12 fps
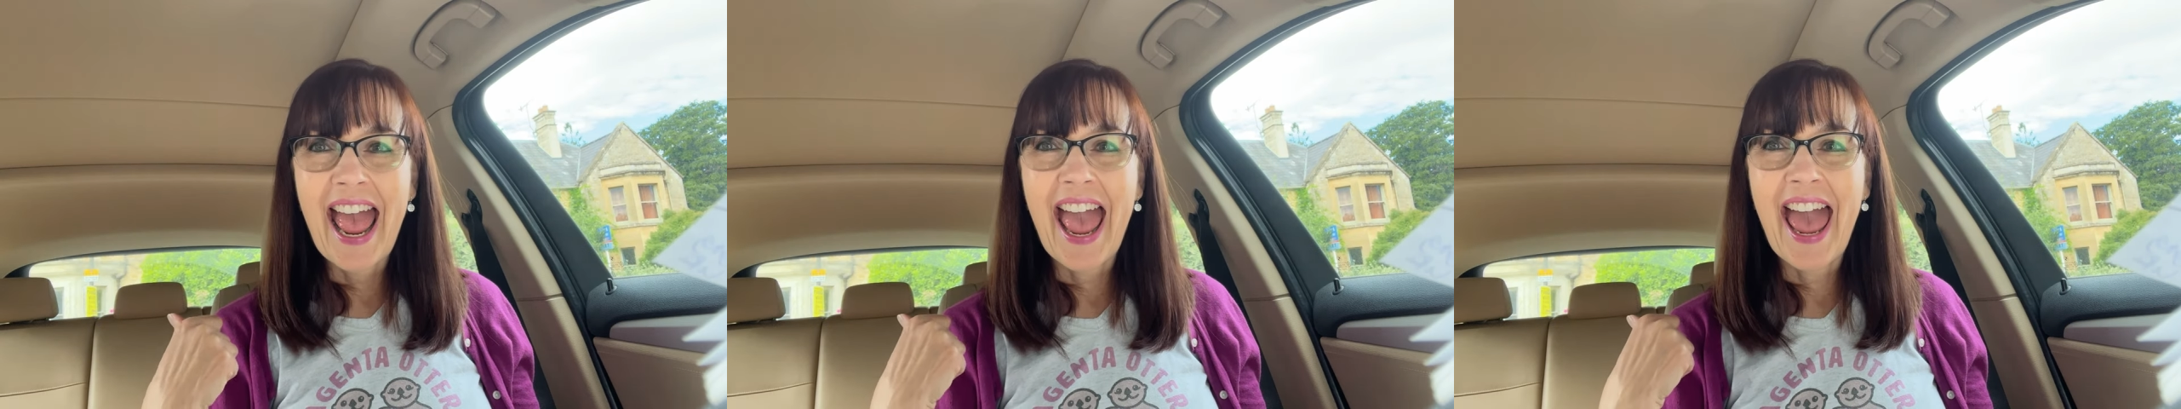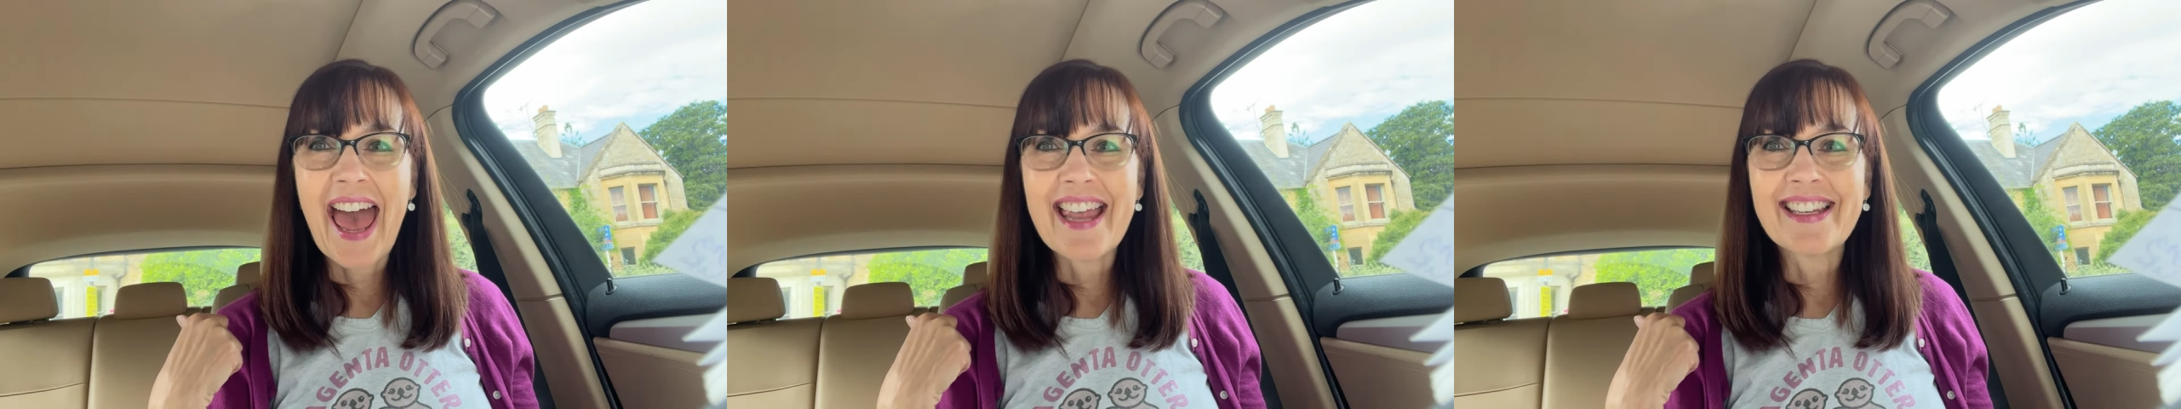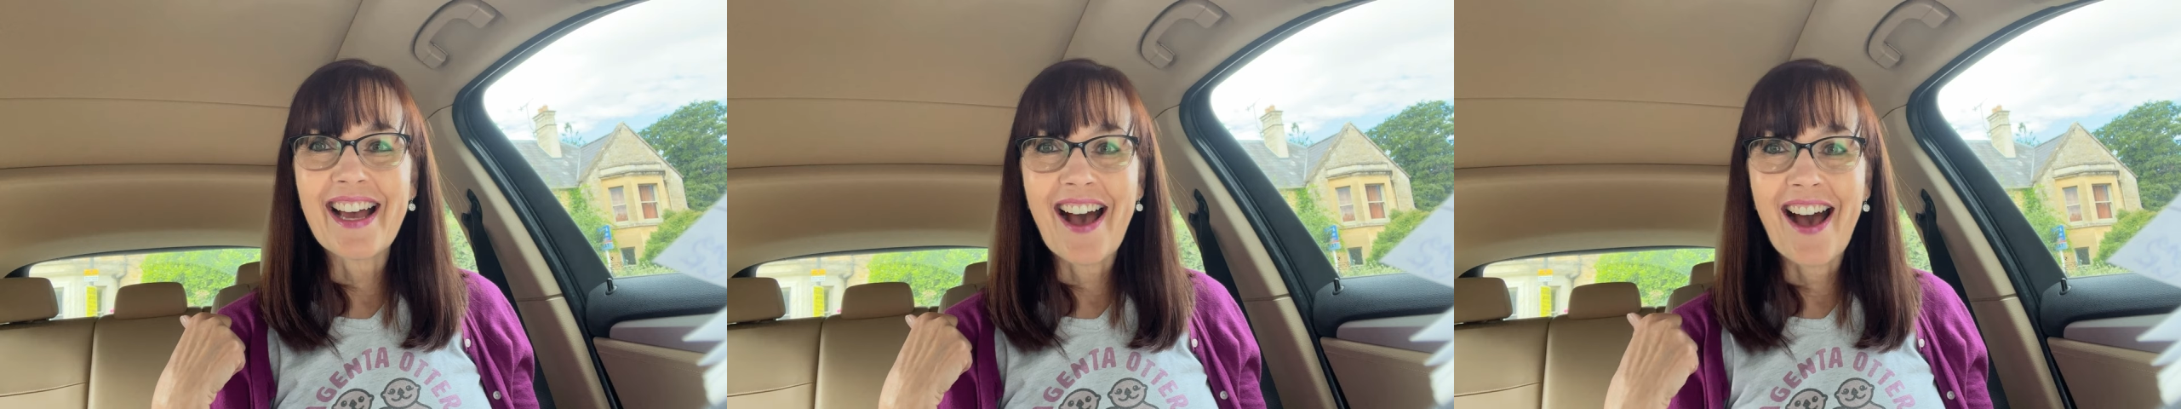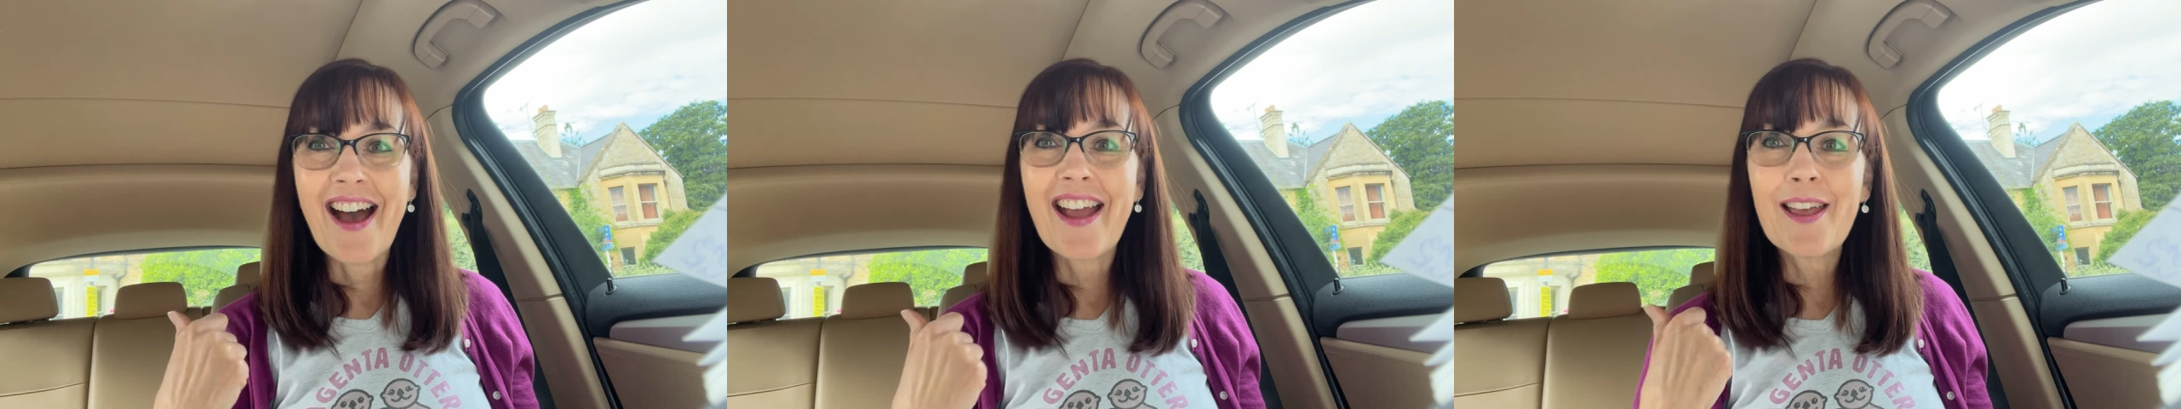and
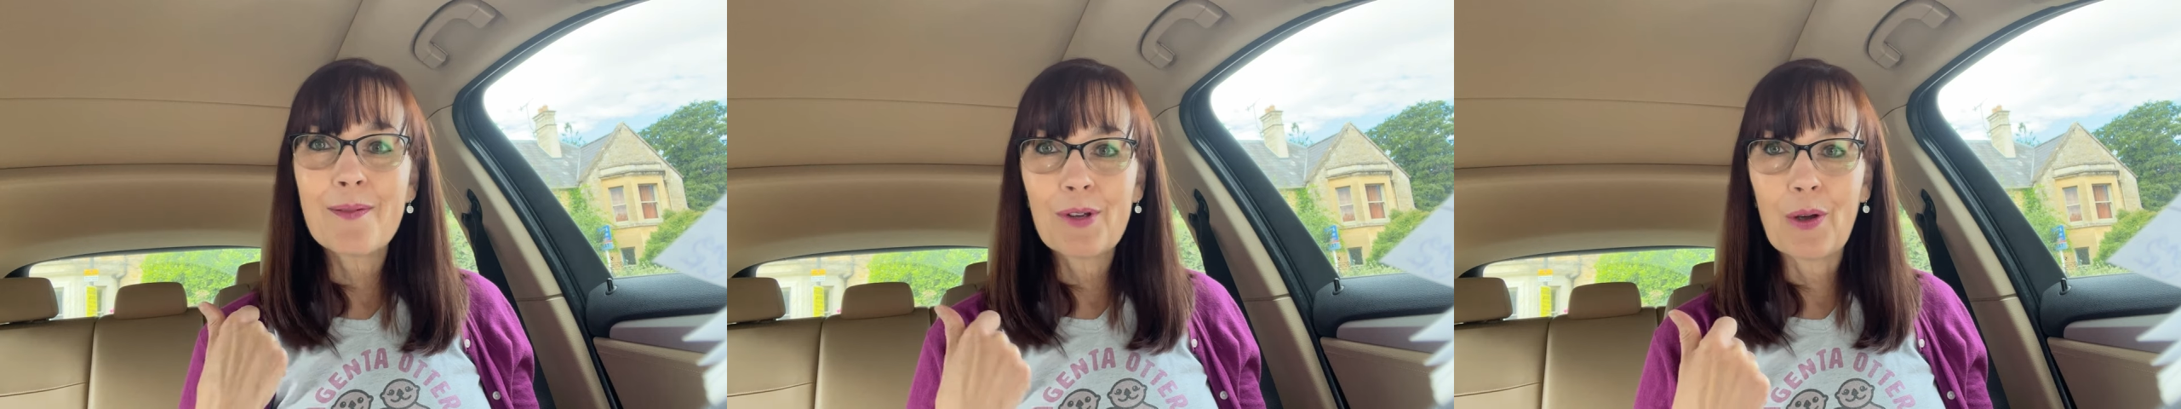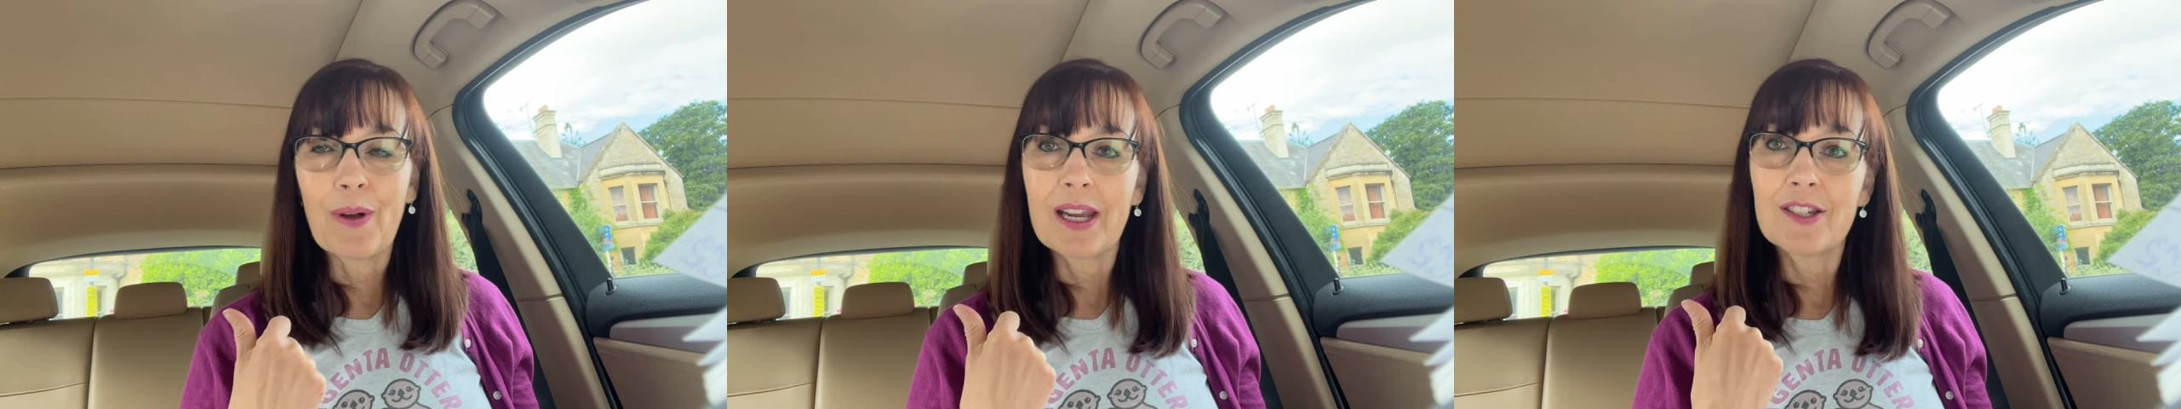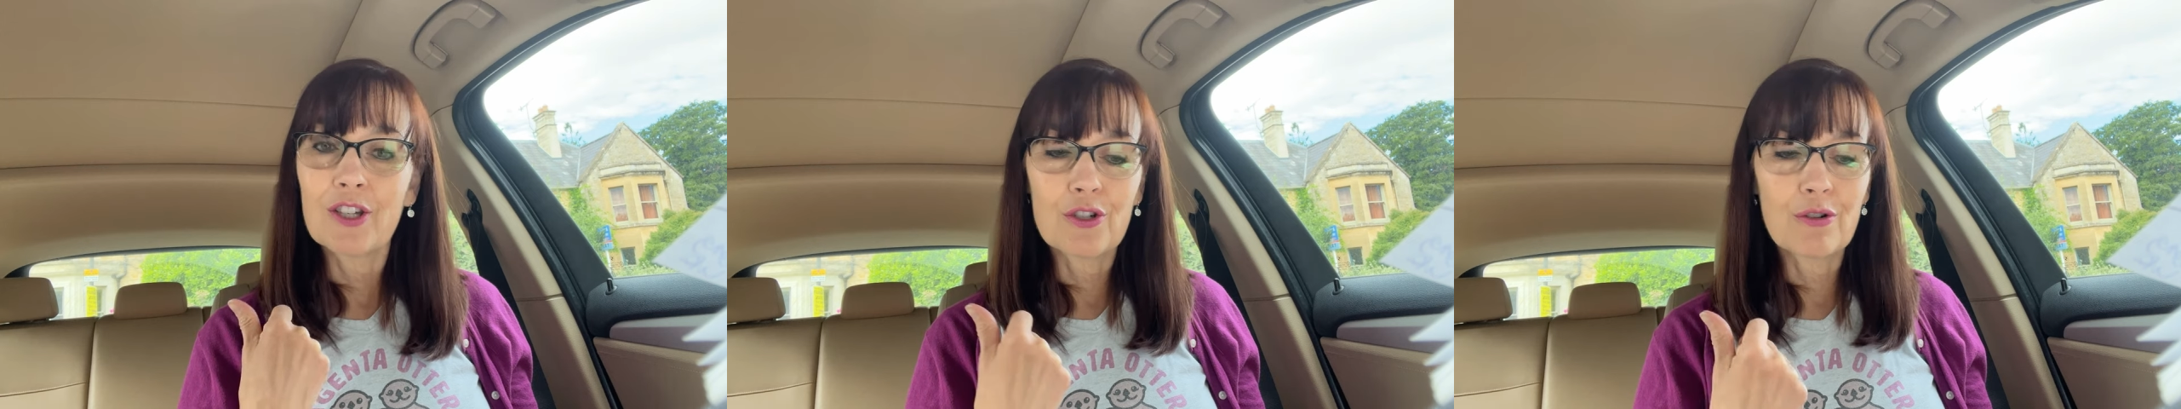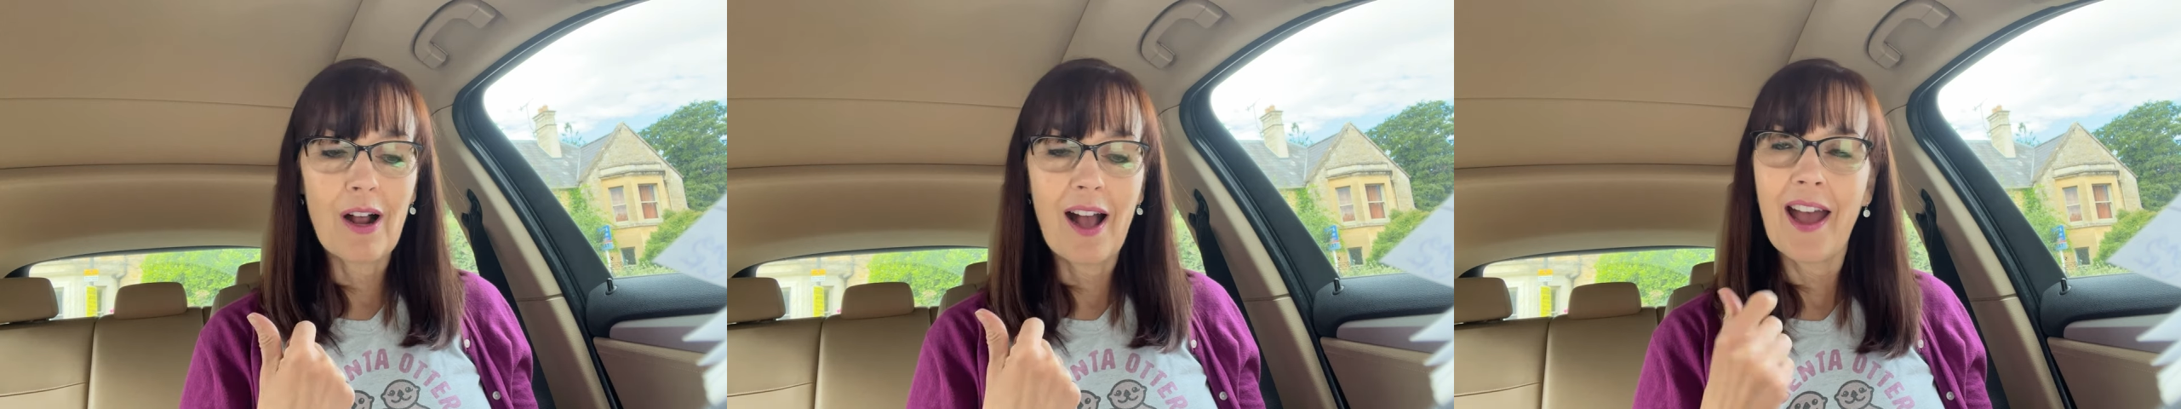I am going to
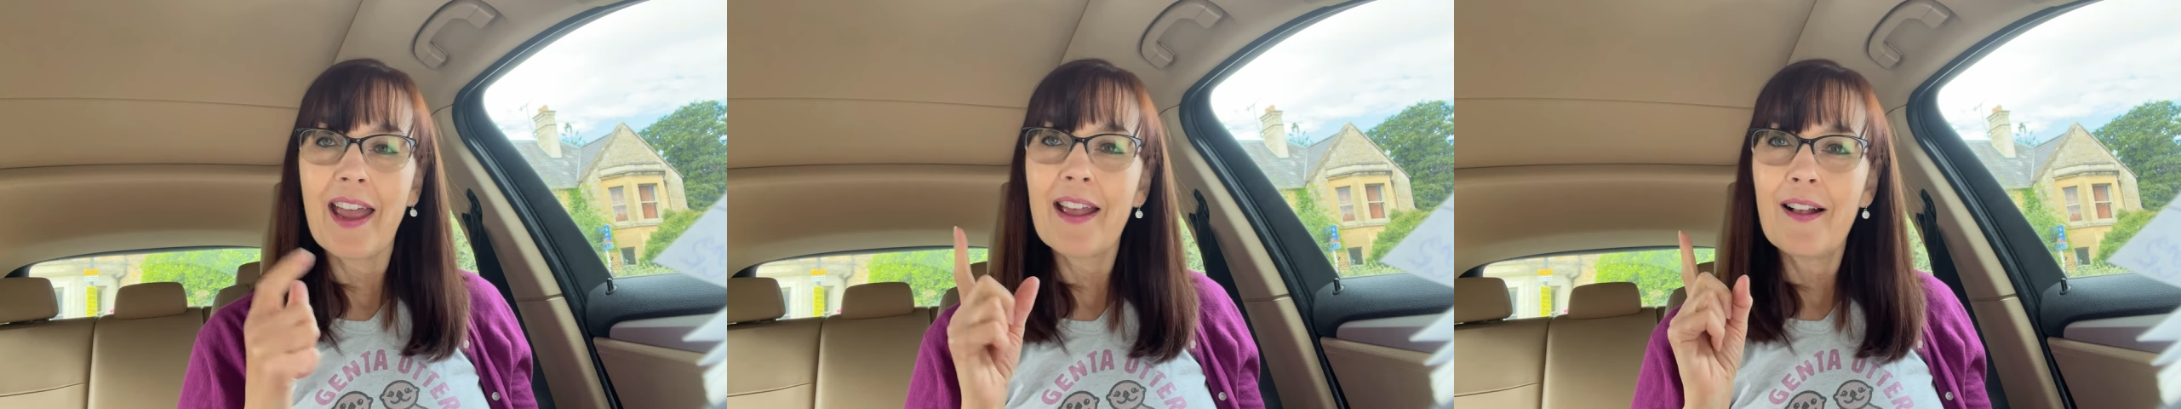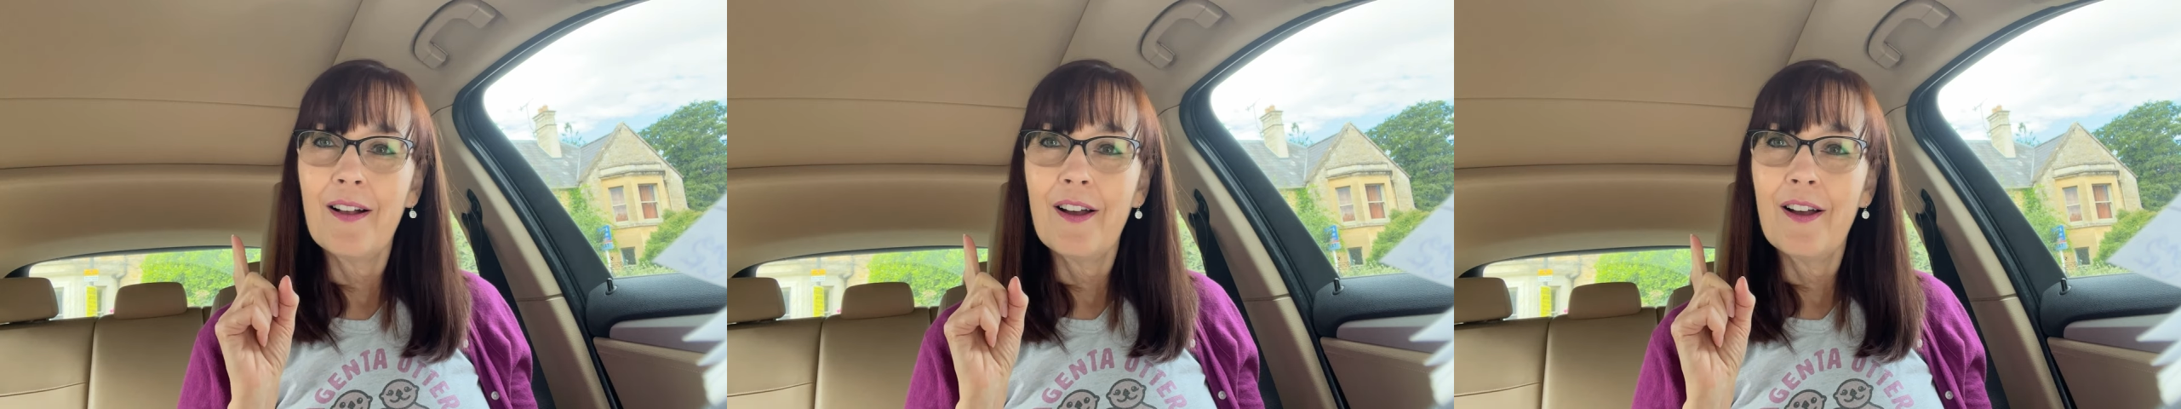try